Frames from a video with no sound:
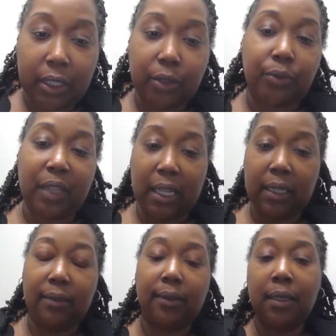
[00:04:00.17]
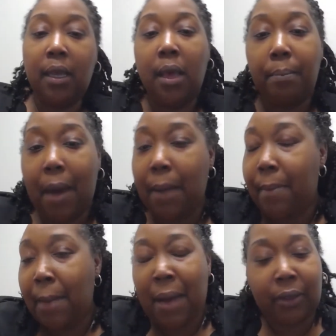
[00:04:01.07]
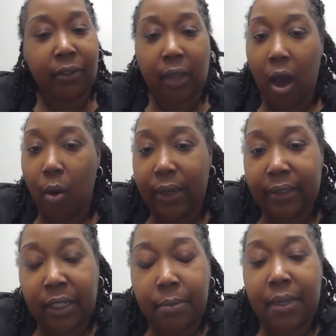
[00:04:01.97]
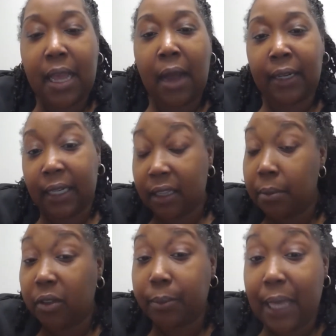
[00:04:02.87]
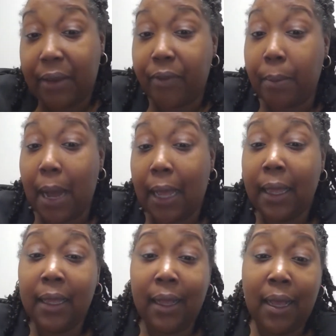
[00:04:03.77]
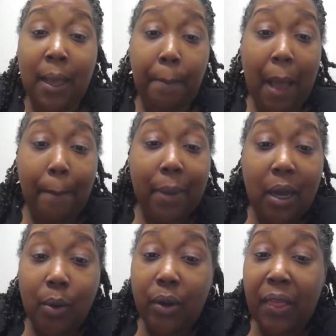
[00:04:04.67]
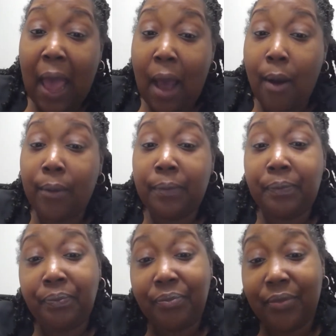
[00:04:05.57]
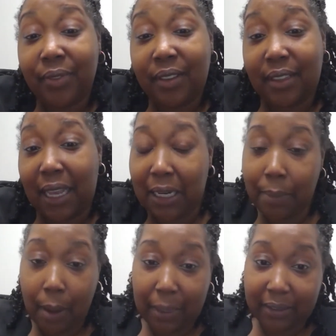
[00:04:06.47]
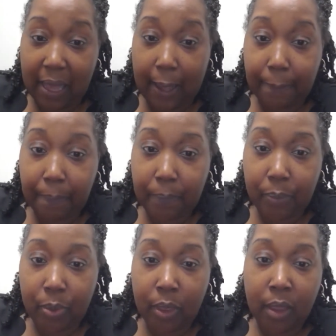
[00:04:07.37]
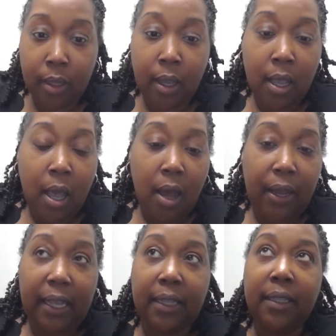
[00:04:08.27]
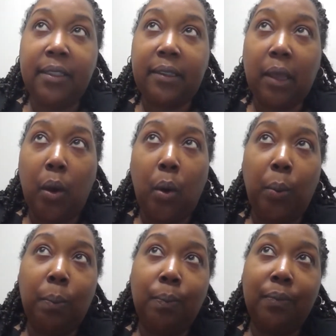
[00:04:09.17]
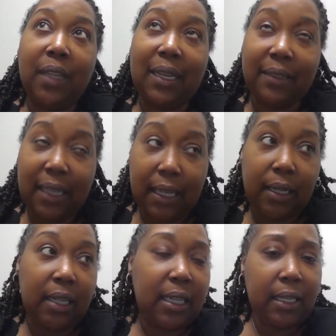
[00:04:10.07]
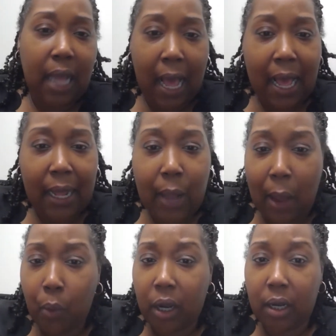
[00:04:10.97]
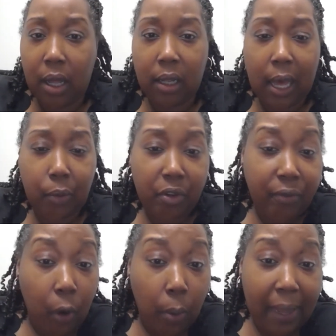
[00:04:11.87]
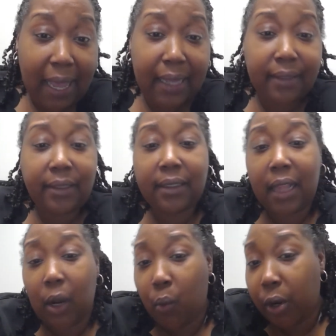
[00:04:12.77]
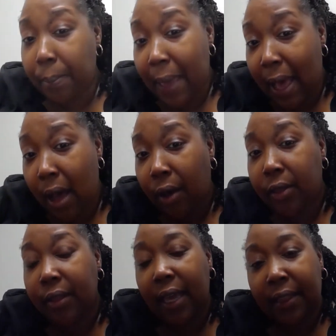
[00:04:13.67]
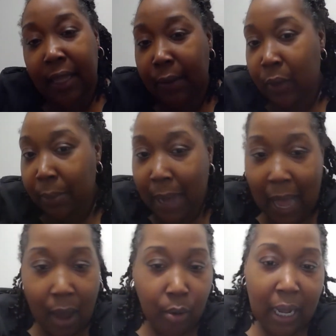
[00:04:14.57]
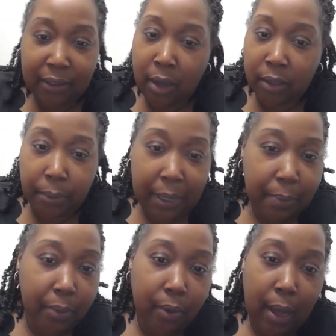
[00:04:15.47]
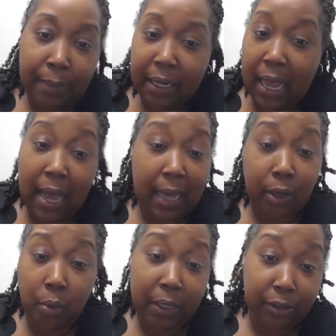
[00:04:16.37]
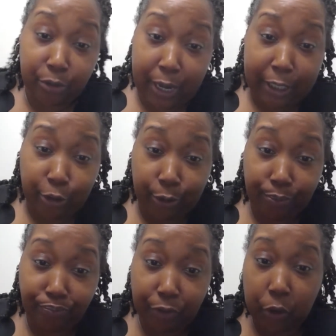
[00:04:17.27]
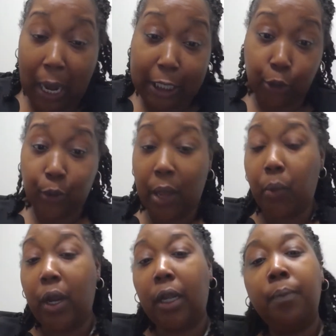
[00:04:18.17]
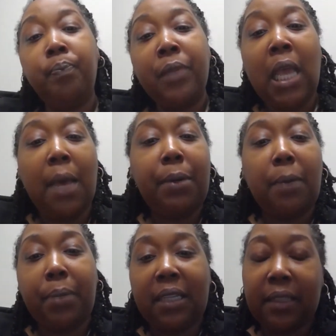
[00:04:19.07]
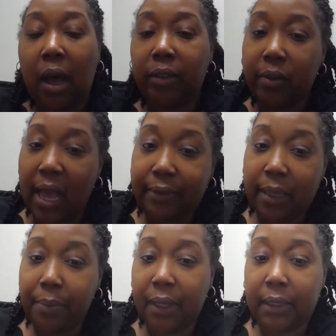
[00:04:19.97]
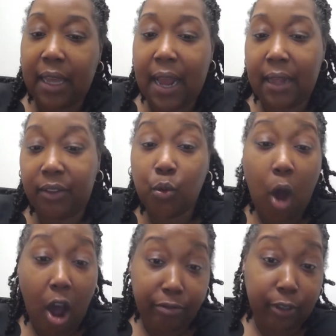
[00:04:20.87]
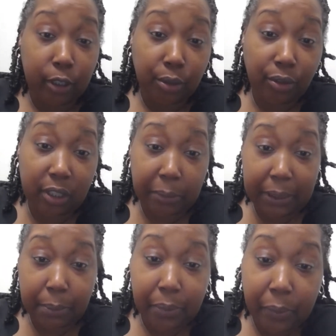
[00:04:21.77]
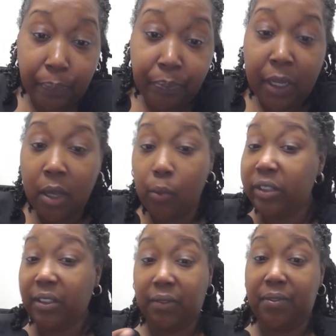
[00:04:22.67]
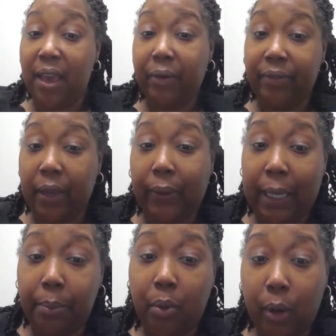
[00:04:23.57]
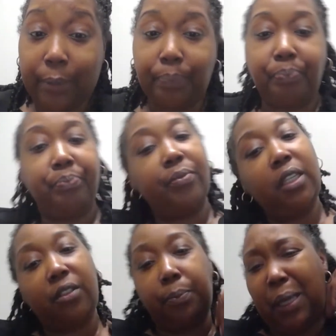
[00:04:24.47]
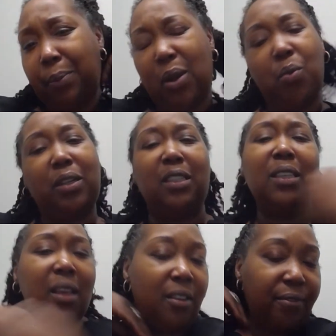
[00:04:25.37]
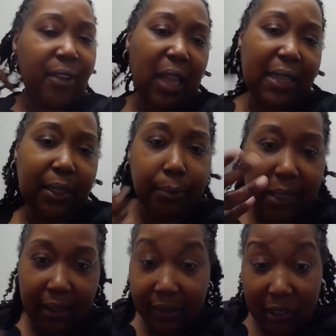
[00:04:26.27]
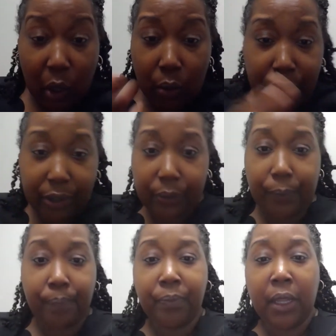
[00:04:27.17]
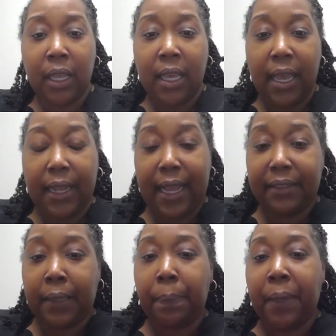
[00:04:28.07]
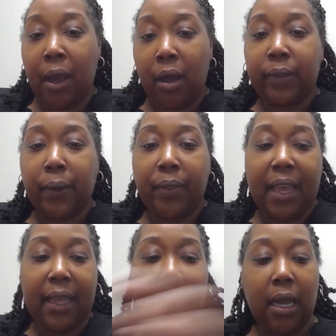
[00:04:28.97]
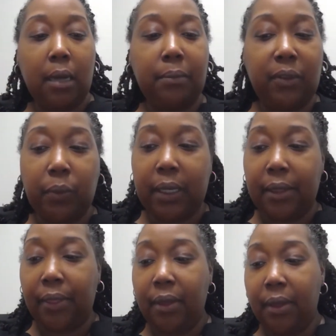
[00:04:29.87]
little things. My motto is always going to be, how can I get the most bang for my buck without taking up all my time? Okay, so like I said, and then I work a lot of referral based, a lot of word of mouth, and then when I'm out, I talk to people. I don't meet a stranger, so I do network. But plus, I also have something to offer to the people, which is very, very important, because people don't want to feel like they're being sold to, and that's something also that comes with